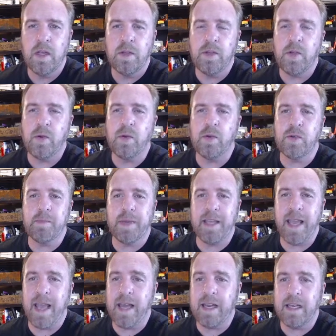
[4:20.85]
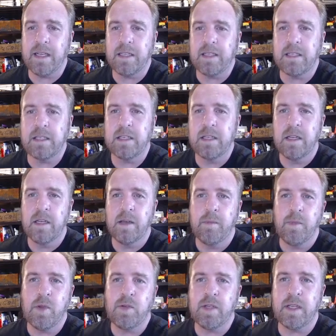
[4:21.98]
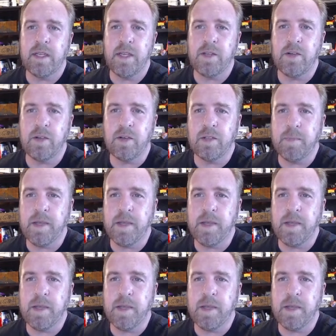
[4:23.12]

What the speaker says: tutors, mechanics, music teachers,